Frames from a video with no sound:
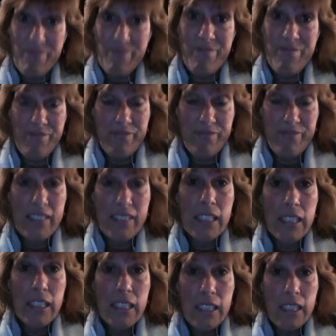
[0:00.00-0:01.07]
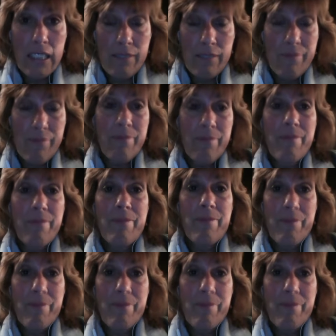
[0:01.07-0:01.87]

Yes, and I told him that too.